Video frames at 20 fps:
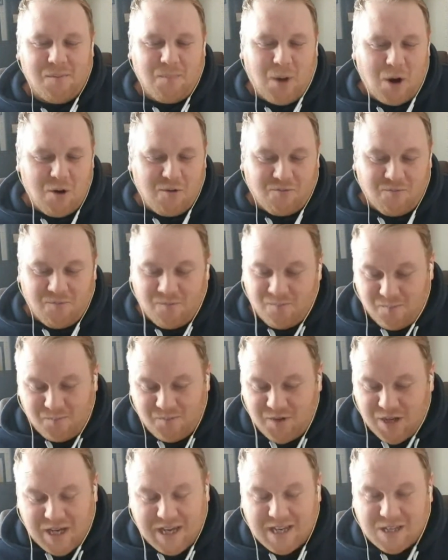Both
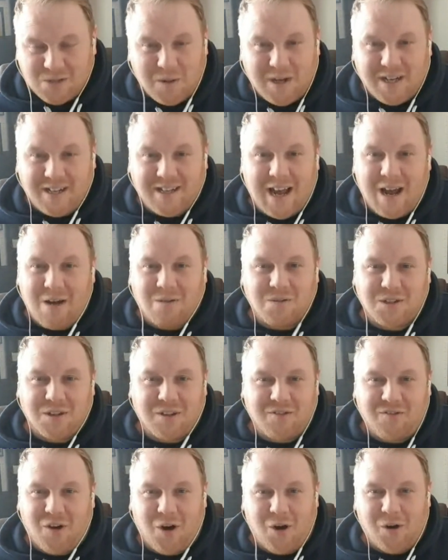years went down to
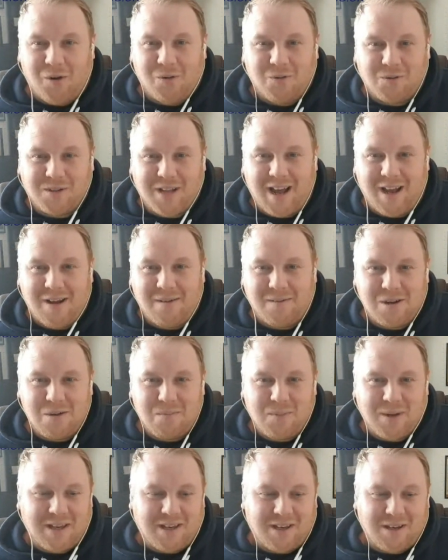the final day when you
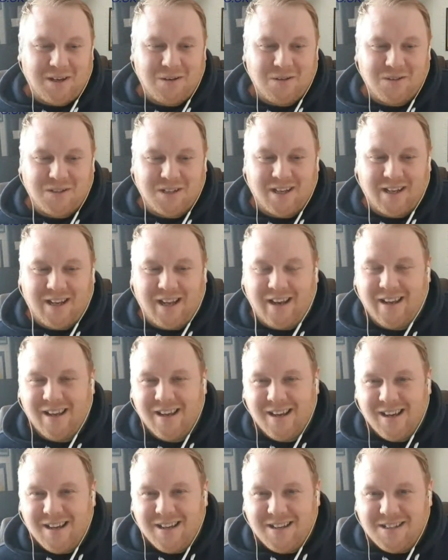beat Husey and then
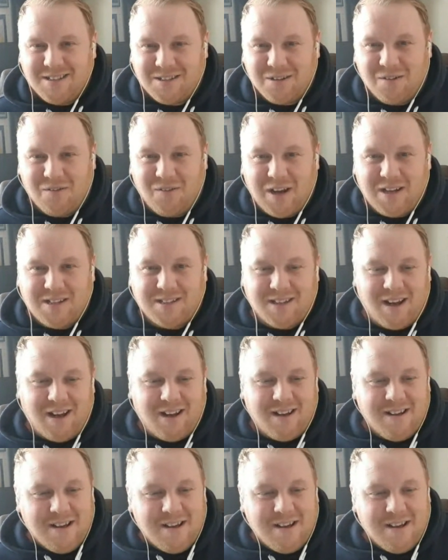Sylvester.